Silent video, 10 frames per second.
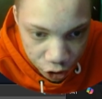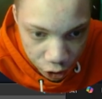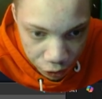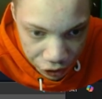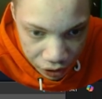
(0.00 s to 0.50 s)

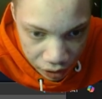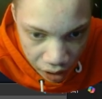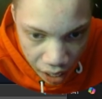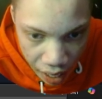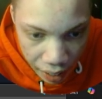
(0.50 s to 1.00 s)
So you says,
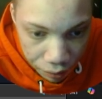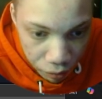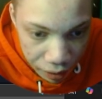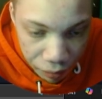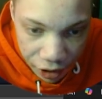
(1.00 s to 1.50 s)
and
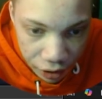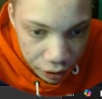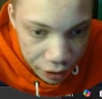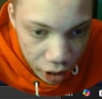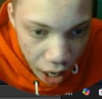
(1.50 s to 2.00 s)
we can
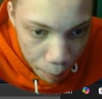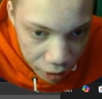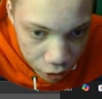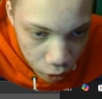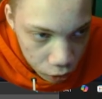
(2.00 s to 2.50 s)
literally copy
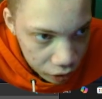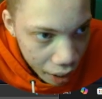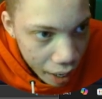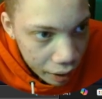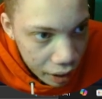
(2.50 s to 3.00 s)
this whole
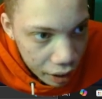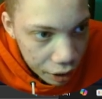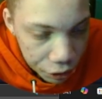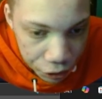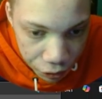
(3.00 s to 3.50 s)
chat
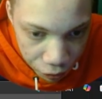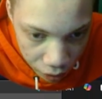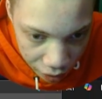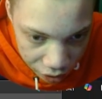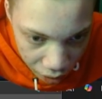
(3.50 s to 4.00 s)
and use it for our
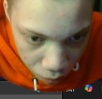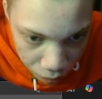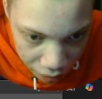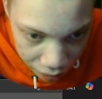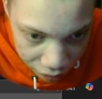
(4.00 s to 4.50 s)
next shot when we
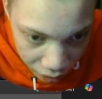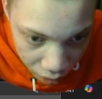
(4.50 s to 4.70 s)
get title